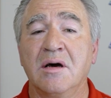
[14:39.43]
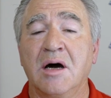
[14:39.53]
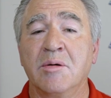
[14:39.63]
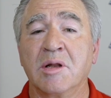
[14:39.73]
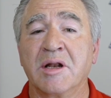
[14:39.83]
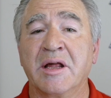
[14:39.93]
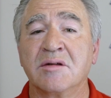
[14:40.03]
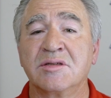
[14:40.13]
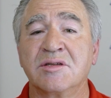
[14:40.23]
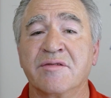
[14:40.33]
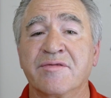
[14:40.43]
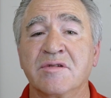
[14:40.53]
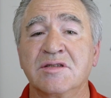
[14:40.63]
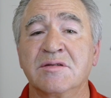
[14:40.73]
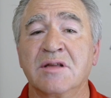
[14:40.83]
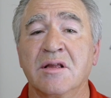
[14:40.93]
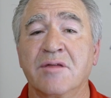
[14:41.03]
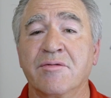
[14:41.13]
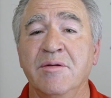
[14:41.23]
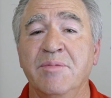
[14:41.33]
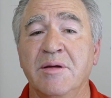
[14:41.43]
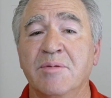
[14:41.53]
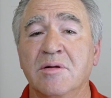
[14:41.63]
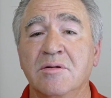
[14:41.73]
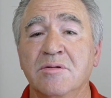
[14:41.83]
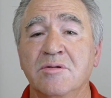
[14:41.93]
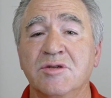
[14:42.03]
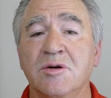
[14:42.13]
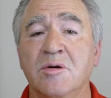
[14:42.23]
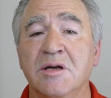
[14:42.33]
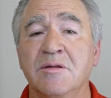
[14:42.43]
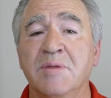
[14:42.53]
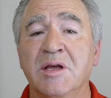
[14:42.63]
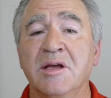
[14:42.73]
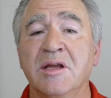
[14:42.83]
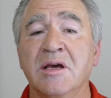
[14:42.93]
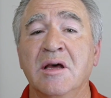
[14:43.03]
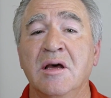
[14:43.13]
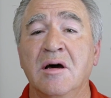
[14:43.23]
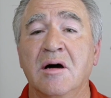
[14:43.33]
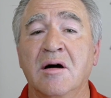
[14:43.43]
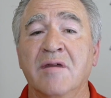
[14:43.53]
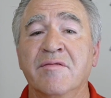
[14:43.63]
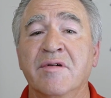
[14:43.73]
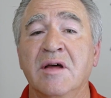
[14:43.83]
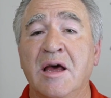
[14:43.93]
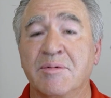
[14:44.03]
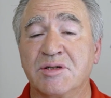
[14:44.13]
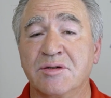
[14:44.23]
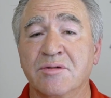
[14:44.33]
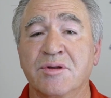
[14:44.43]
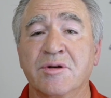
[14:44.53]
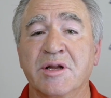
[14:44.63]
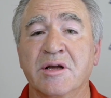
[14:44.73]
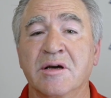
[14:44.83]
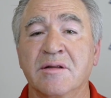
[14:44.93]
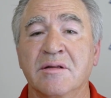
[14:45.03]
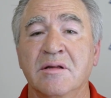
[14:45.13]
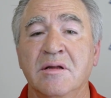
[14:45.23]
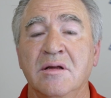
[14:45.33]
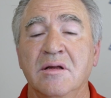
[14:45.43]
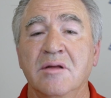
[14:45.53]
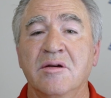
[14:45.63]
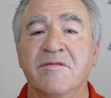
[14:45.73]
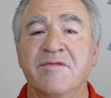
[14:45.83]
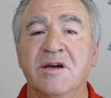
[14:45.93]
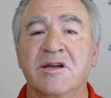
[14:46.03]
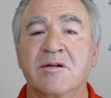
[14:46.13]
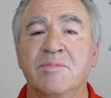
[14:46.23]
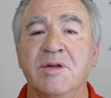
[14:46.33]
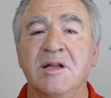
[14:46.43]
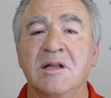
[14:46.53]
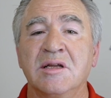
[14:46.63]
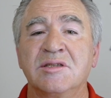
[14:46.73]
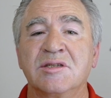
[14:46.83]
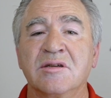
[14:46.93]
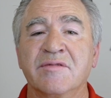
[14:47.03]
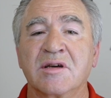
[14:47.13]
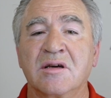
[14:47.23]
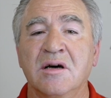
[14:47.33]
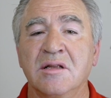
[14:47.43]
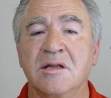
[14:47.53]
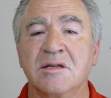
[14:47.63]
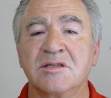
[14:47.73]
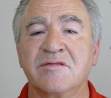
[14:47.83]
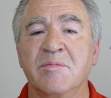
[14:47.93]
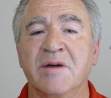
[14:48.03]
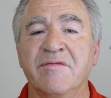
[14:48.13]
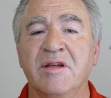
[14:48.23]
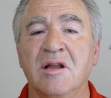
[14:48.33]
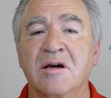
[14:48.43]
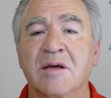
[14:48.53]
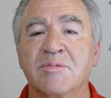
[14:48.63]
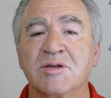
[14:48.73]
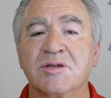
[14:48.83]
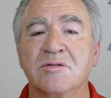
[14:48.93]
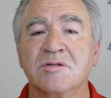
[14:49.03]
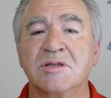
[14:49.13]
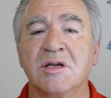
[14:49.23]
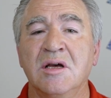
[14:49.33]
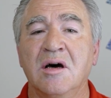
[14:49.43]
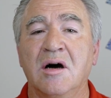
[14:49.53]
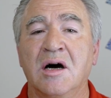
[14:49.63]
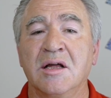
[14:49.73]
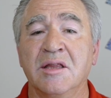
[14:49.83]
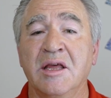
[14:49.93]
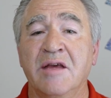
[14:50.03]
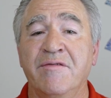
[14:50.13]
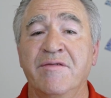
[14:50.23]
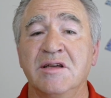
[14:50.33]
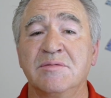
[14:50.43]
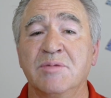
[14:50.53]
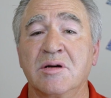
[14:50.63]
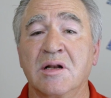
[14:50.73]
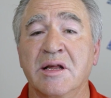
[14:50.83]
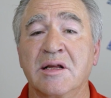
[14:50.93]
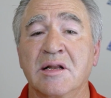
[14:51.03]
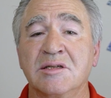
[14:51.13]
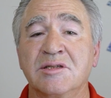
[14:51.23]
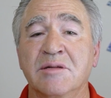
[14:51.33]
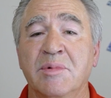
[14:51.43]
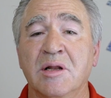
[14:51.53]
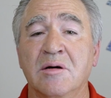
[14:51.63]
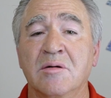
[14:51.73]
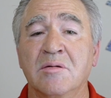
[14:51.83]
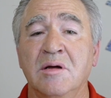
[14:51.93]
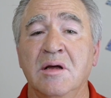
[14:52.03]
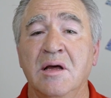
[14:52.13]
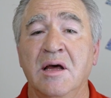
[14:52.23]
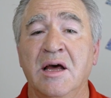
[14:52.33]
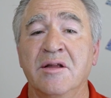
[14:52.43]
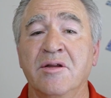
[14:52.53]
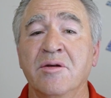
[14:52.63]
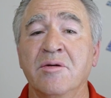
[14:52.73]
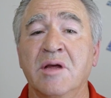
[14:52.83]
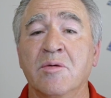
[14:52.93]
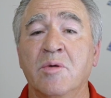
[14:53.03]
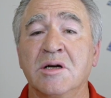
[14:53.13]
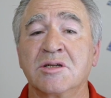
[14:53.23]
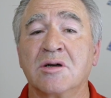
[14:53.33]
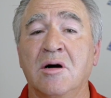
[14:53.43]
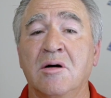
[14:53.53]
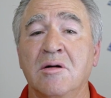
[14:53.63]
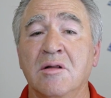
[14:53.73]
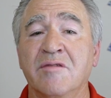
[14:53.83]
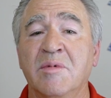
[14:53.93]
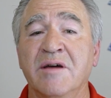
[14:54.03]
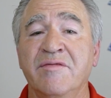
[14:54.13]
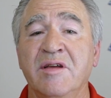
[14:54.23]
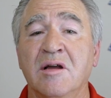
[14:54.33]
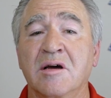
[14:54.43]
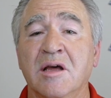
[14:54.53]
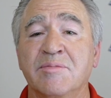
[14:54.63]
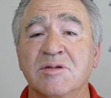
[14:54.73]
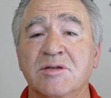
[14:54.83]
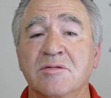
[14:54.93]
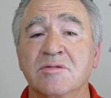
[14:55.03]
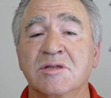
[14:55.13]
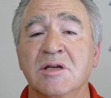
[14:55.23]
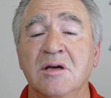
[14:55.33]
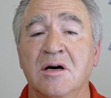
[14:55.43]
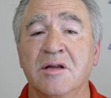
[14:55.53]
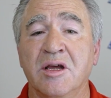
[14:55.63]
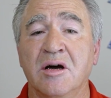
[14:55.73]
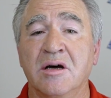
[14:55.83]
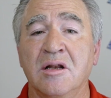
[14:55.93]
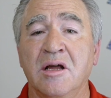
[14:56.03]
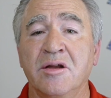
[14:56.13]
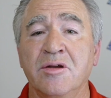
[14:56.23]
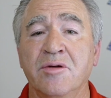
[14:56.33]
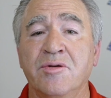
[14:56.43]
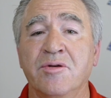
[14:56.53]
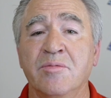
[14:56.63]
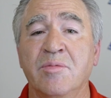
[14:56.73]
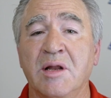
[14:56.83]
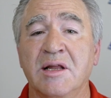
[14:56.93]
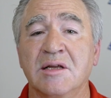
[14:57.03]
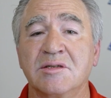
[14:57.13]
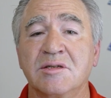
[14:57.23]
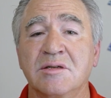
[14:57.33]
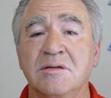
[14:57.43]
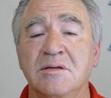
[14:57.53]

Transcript: I will announce the first three people who do so at the beginning of episode 39. You can find a complete list of the contents of my vlog episodes on the Facebook link listed below. And you can watch all of my vlog episodes on the online YouTube playlist.